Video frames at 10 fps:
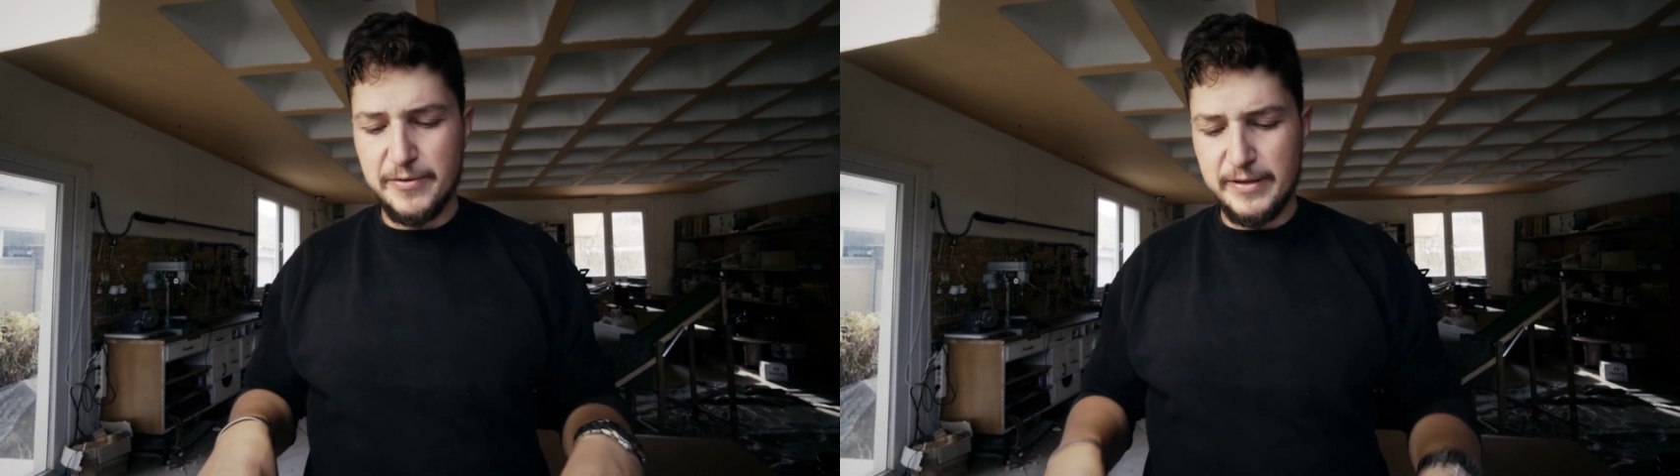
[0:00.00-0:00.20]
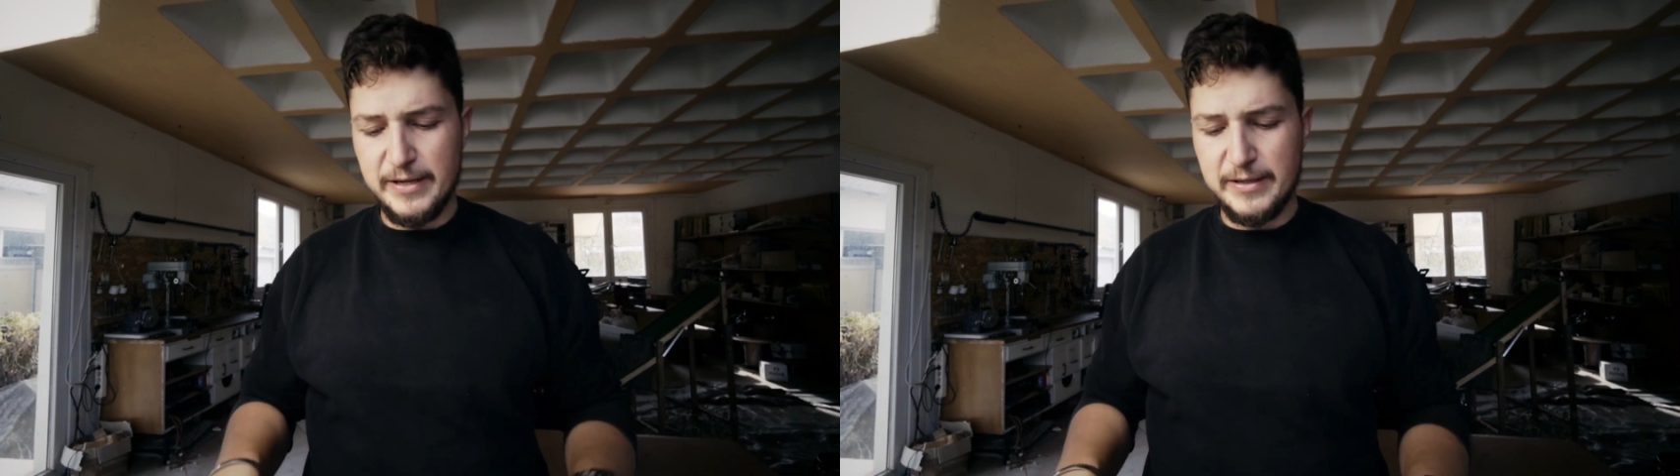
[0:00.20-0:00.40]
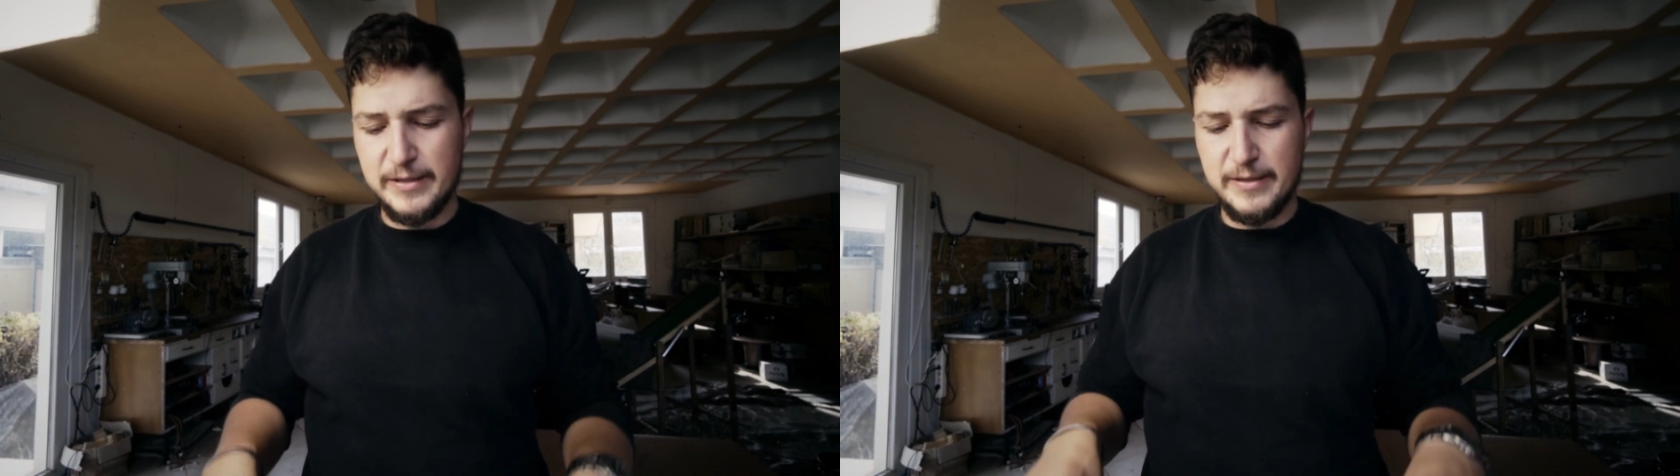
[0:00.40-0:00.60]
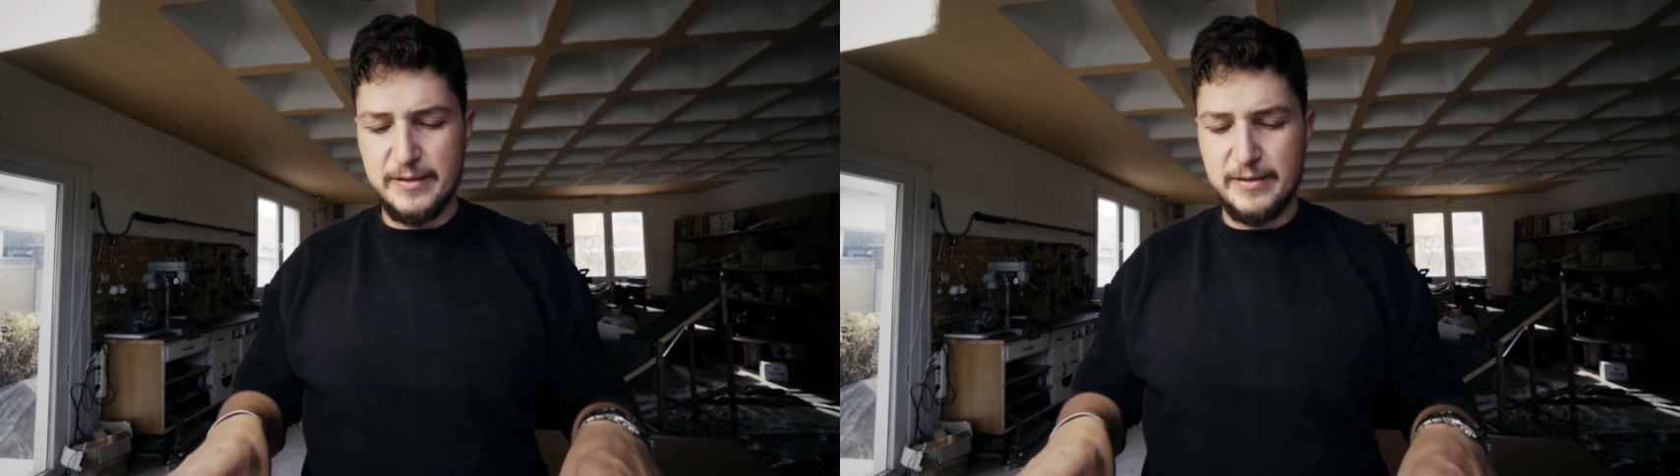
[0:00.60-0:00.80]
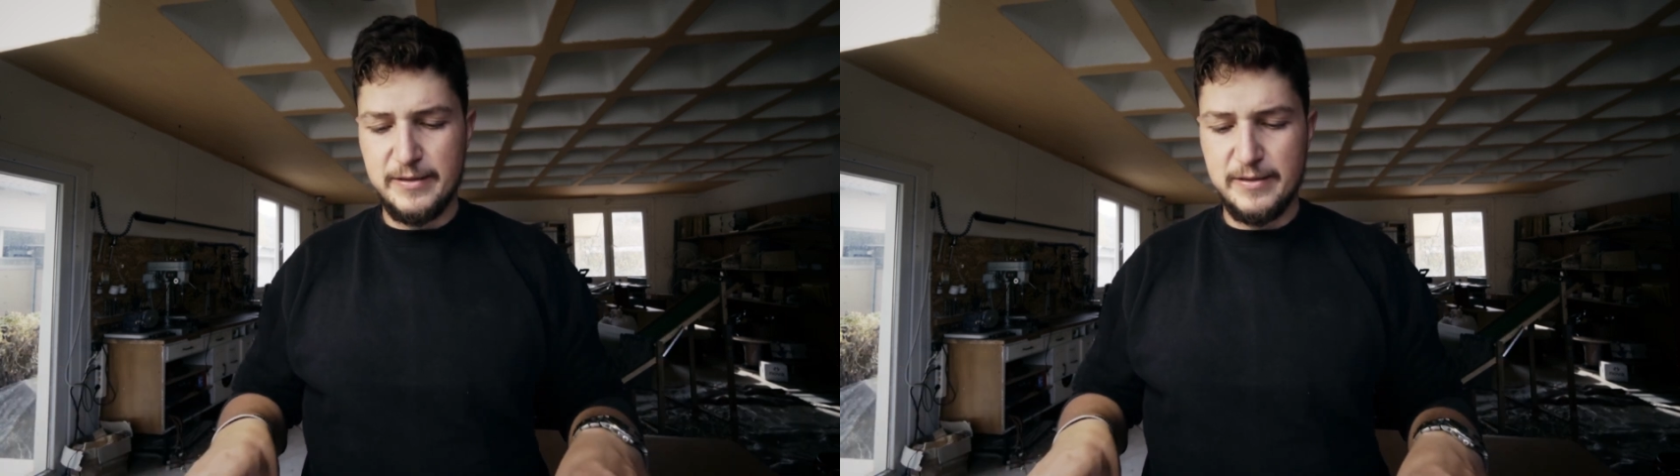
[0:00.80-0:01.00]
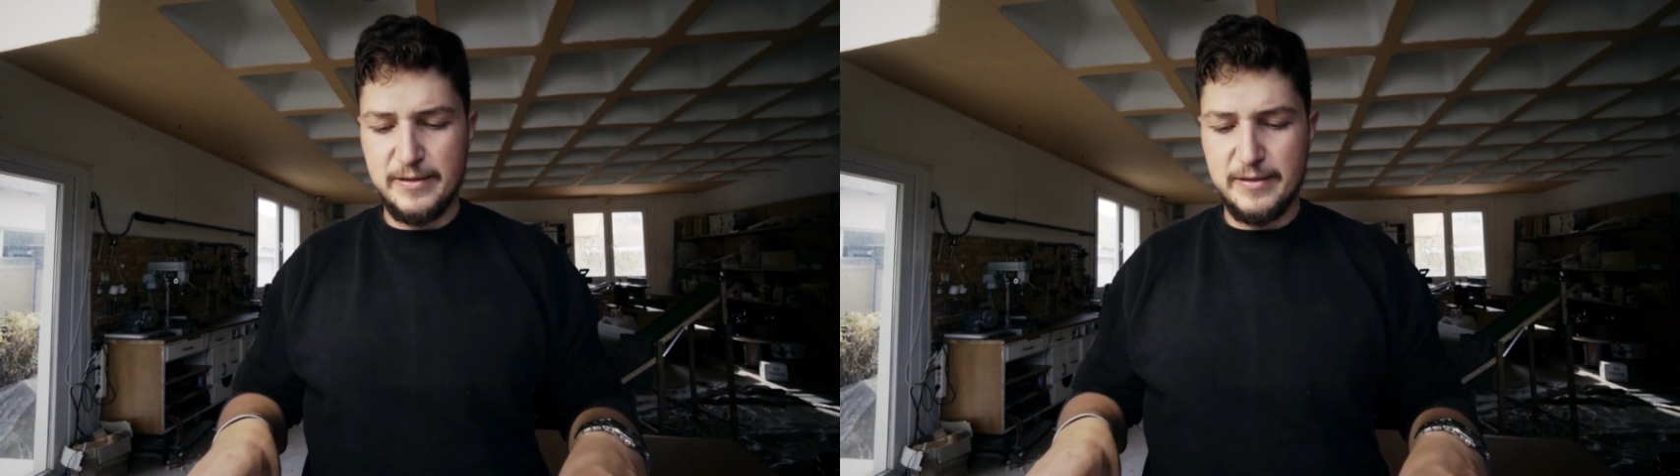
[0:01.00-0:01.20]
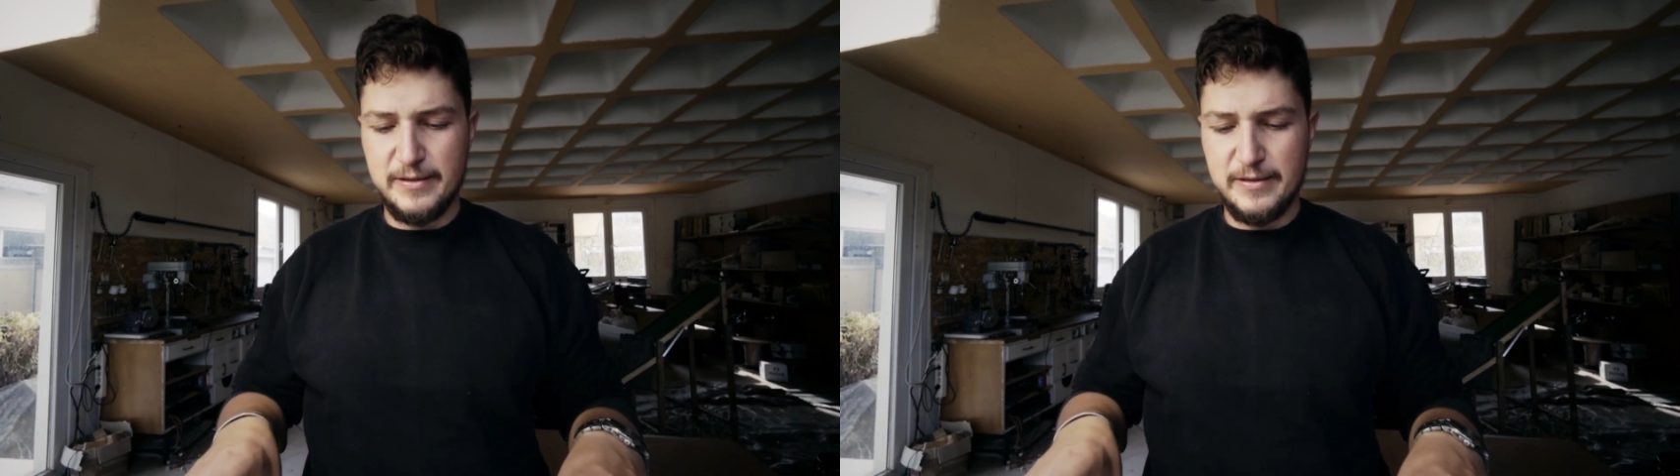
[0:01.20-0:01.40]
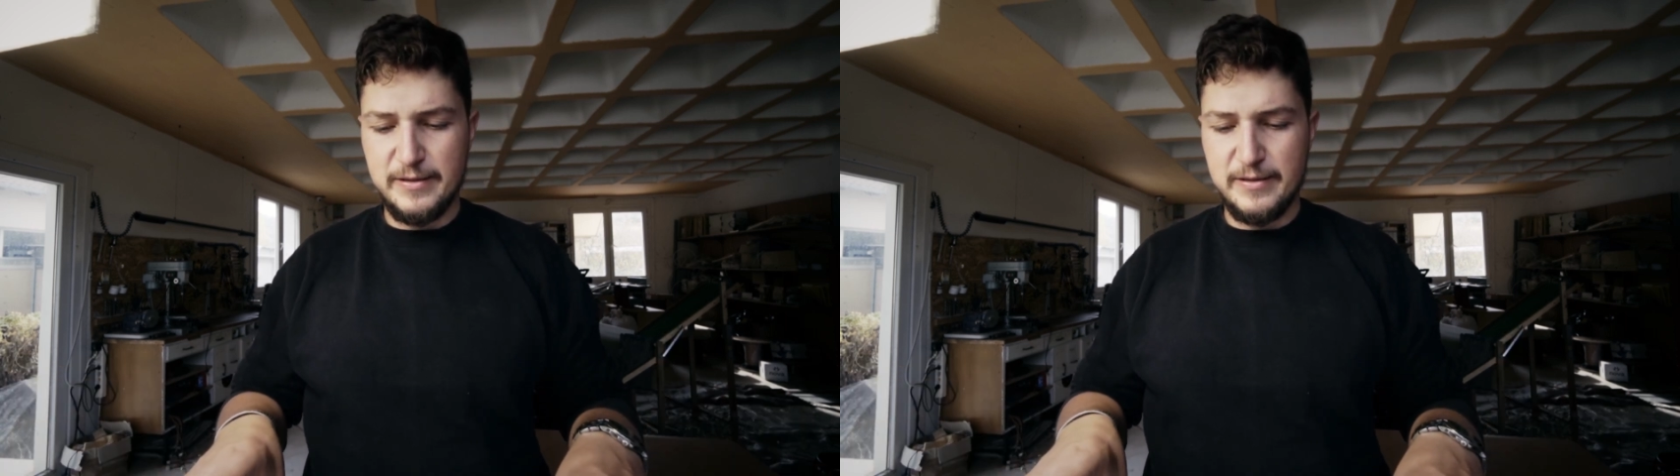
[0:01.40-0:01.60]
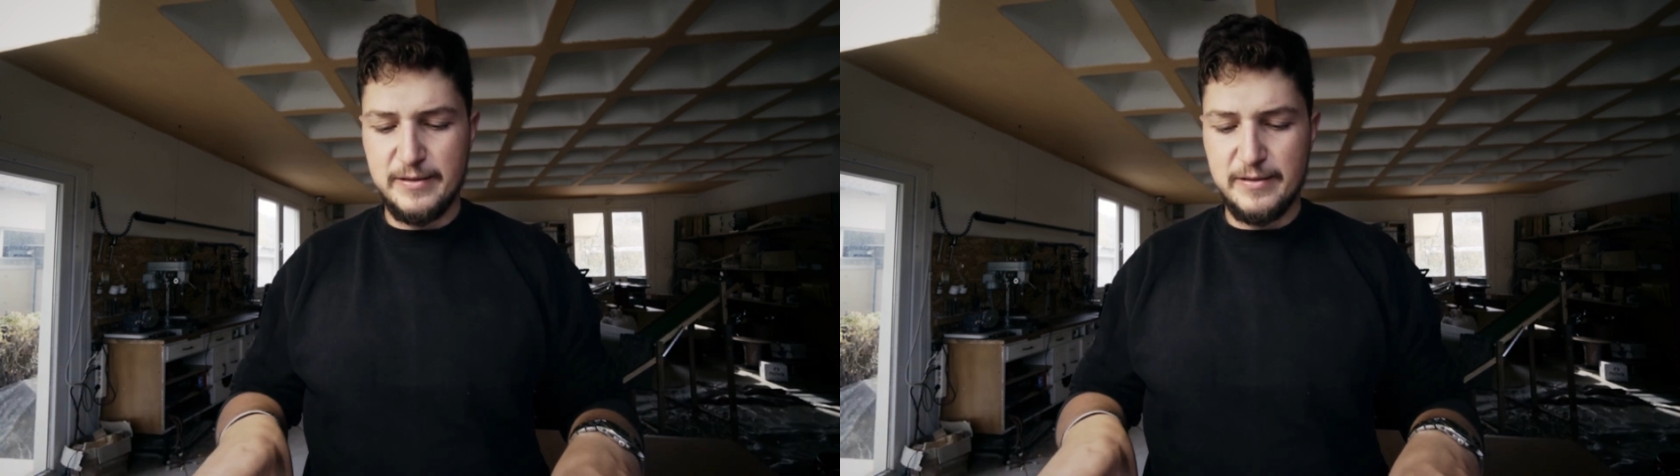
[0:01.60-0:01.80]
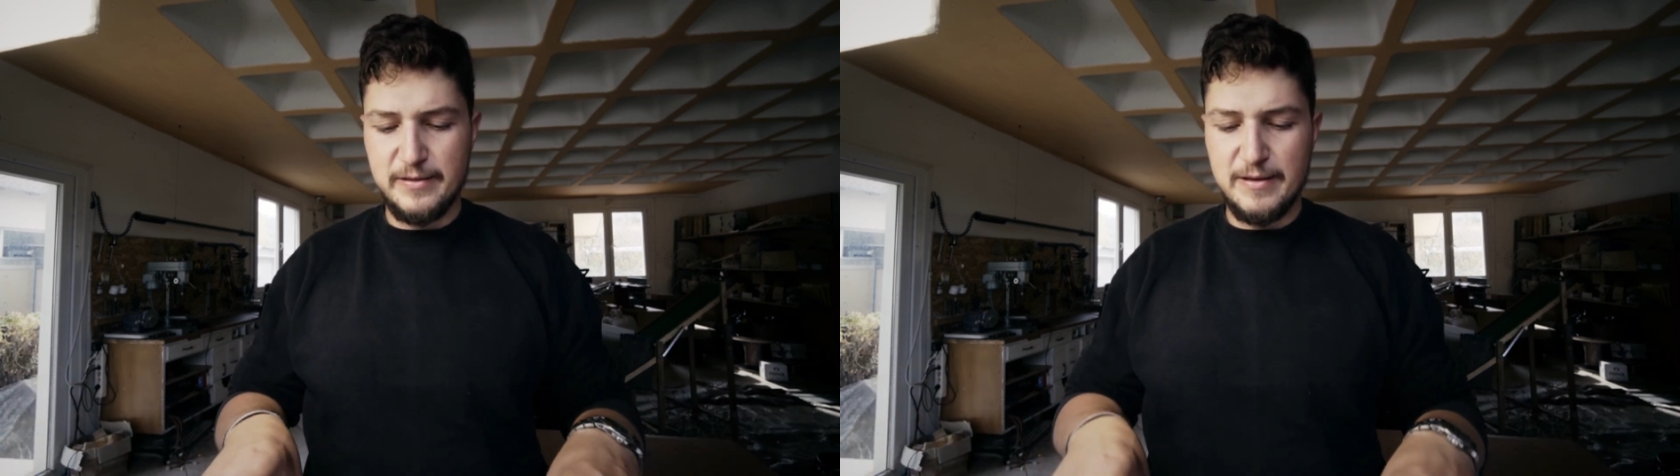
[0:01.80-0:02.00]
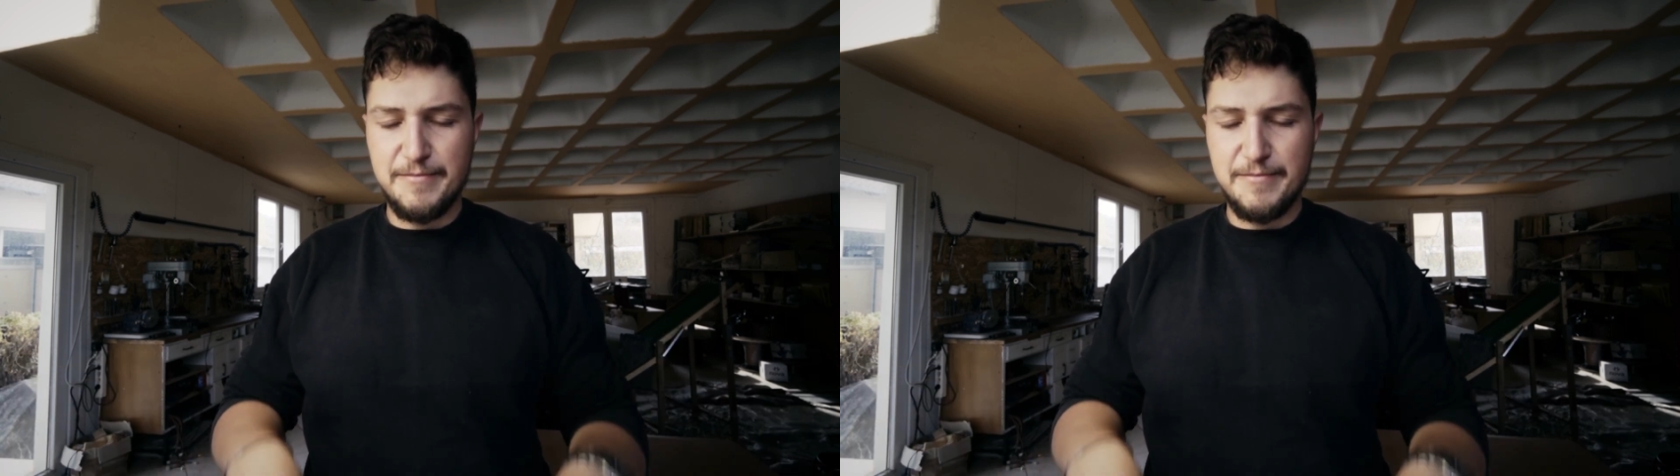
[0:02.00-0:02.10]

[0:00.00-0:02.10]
that the